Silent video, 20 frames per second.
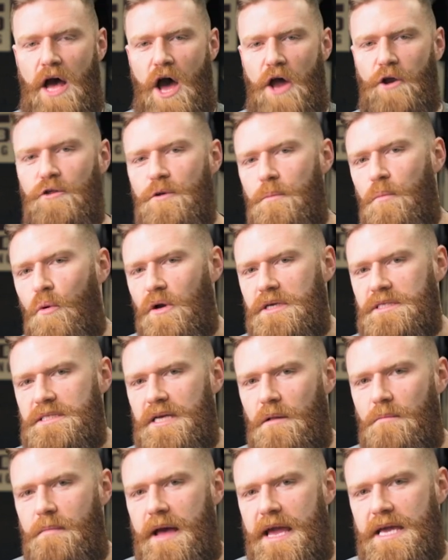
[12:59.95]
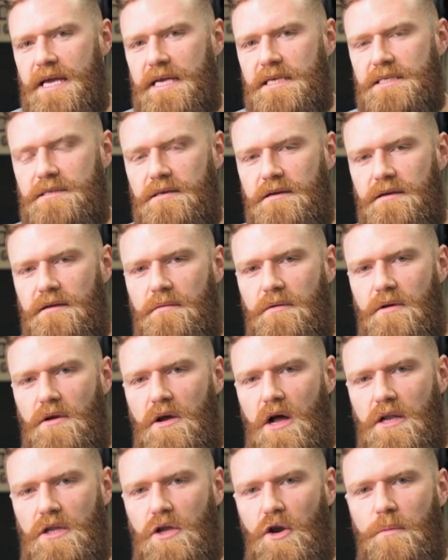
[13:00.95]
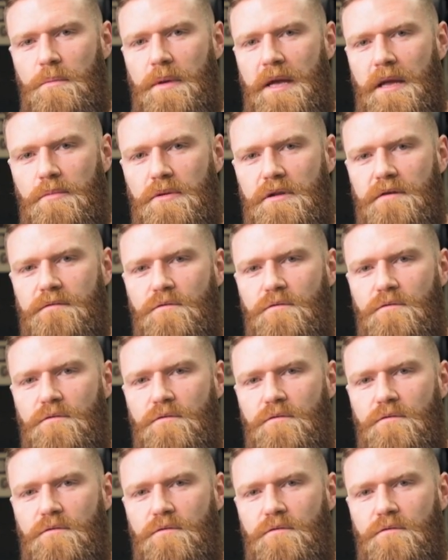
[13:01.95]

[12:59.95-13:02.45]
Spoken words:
Another point I'll make is that a lot of people